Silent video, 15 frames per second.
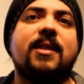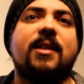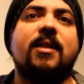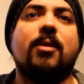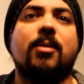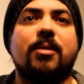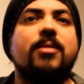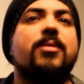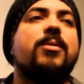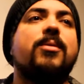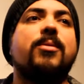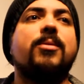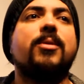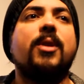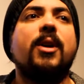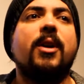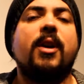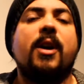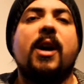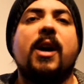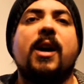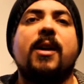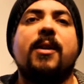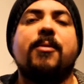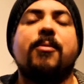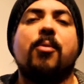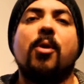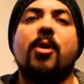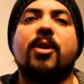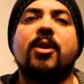in order to
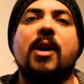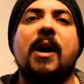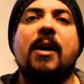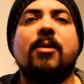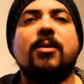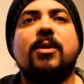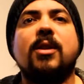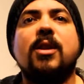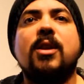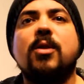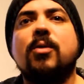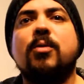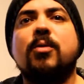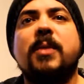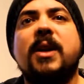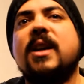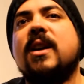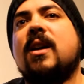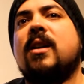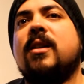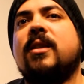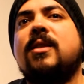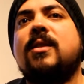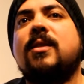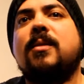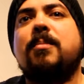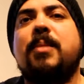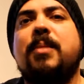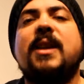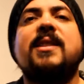work out new media
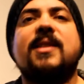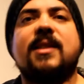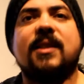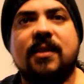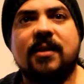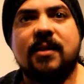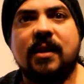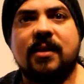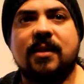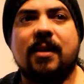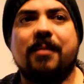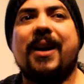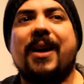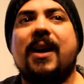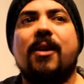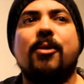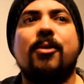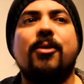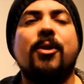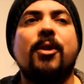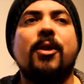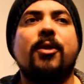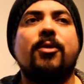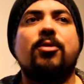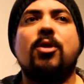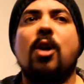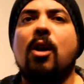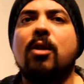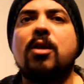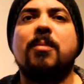art pieces that somehow
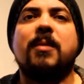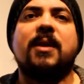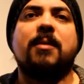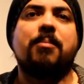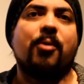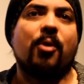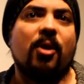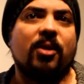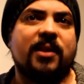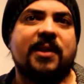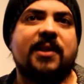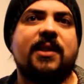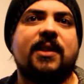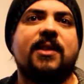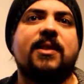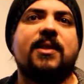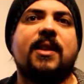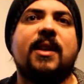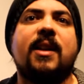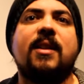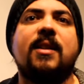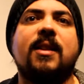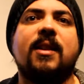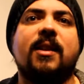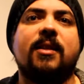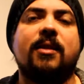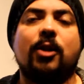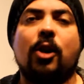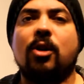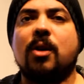document processes and
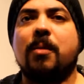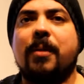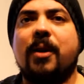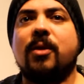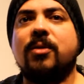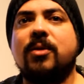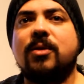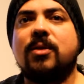talk about